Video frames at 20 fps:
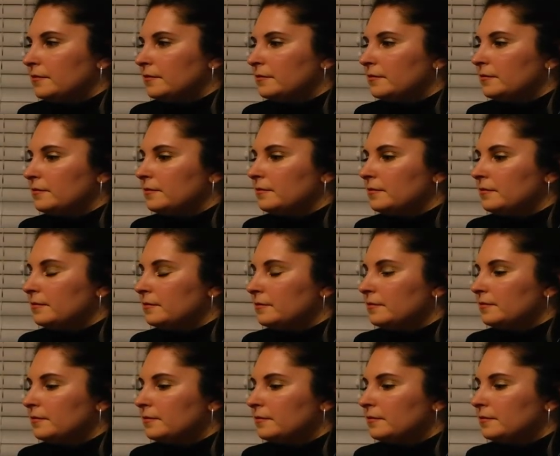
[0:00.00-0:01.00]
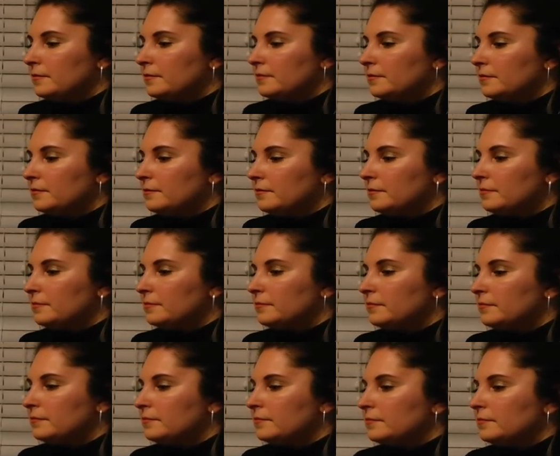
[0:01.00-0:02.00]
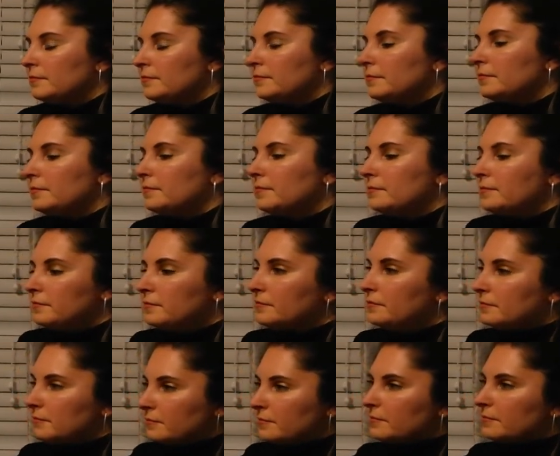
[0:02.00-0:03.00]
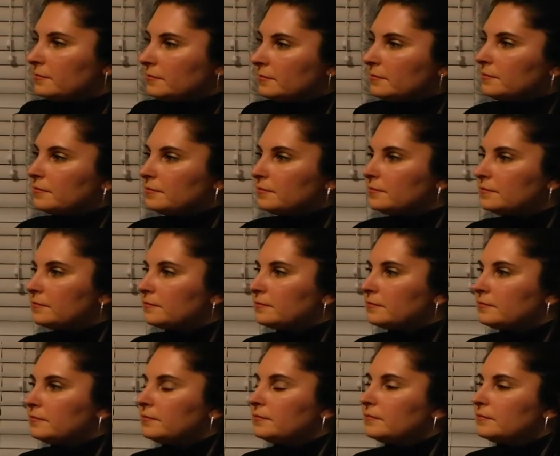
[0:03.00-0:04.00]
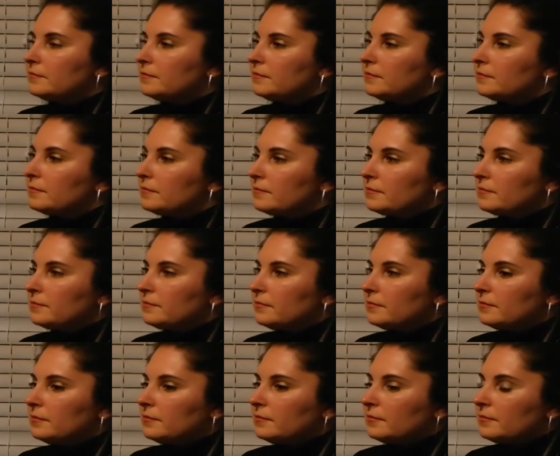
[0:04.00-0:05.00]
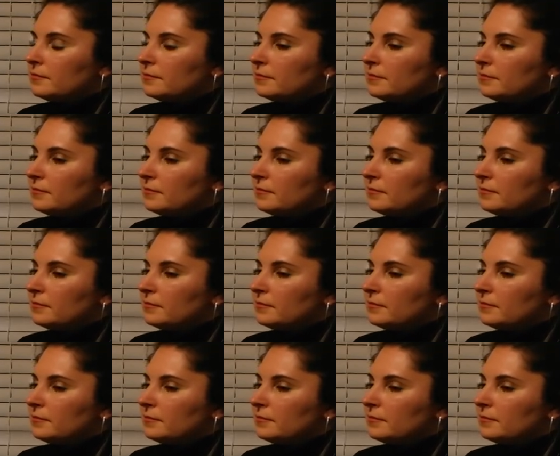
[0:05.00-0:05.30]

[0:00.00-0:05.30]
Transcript: [no speech]